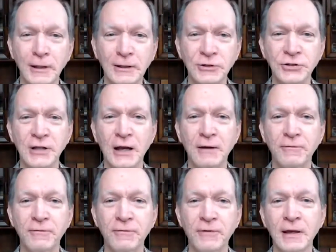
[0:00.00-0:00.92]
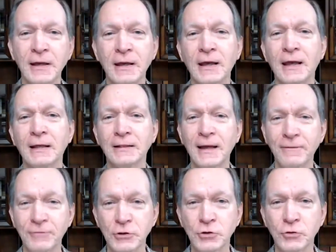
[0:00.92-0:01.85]
little stuff and
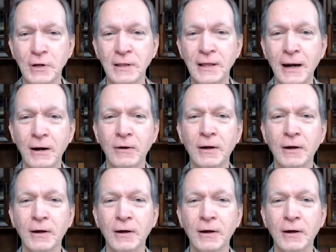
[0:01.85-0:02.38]
left the tree there.